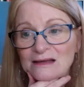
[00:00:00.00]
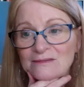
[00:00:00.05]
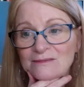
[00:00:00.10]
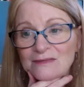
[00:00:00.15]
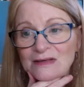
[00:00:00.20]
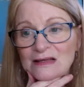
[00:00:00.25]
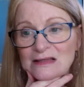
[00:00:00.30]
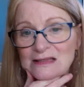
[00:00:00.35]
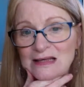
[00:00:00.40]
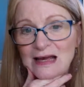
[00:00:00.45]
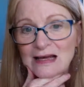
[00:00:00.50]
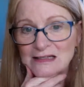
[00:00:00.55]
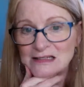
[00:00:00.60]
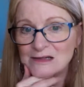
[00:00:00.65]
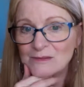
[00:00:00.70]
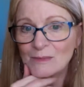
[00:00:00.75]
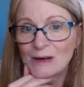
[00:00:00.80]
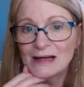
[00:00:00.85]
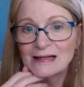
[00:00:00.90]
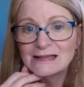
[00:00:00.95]
is
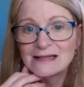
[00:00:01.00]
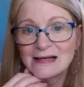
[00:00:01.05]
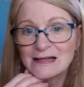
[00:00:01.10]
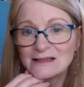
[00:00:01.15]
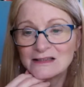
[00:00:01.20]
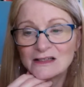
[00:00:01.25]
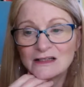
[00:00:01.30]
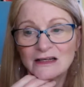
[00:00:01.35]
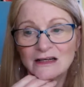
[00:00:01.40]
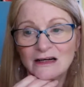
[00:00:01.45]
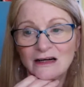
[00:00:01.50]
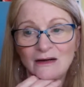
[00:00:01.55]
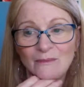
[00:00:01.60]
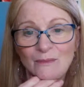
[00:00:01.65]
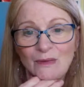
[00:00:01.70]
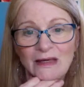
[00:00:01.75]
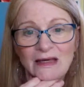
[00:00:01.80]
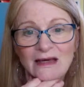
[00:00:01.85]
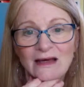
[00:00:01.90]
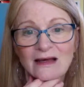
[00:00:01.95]
catching my attention here,
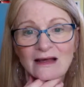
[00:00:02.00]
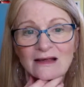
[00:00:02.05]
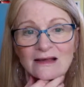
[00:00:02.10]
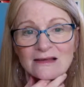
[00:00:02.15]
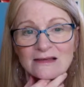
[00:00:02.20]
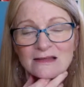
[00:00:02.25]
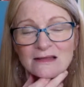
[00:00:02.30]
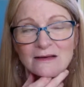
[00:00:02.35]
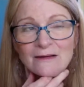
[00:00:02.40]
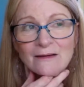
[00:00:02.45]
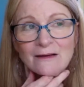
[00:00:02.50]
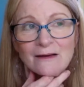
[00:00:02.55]
because